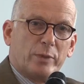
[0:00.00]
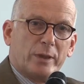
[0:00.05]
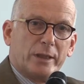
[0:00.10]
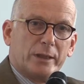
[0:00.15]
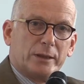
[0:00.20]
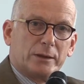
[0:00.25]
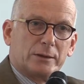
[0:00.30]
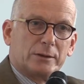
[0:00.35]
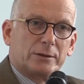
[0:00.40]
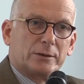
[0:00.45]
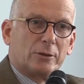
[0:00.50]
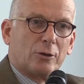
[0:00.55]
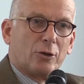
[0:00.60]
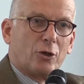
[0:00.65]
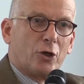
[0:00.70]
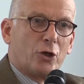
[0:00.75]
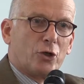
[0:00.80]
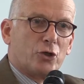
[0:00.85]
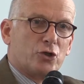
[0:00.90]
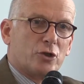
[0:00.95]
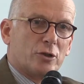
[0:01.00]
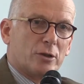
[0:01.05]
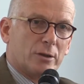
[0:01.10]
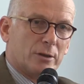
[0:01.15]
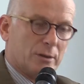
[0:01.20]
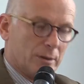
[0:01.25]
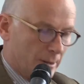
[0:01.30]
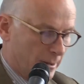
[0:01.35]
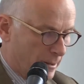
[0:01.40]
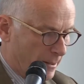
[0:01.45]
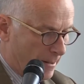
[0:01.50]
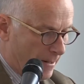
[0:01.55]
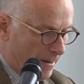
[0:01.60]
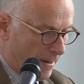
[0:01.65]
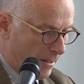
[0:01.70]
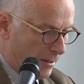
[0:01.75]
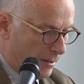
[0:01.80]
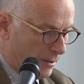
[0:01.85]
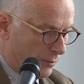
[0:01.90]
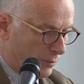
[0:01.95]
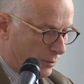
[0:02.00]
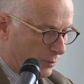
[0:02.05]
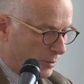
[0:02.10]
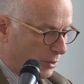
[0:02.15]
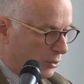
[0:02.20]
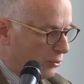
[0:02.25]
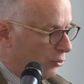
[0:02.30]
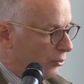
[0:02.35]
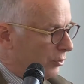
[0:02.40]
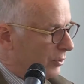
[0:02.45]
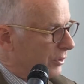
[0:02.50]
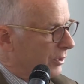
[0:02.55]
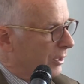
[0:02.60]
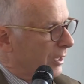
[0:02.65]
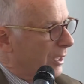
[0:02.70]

place a larger, what we call here,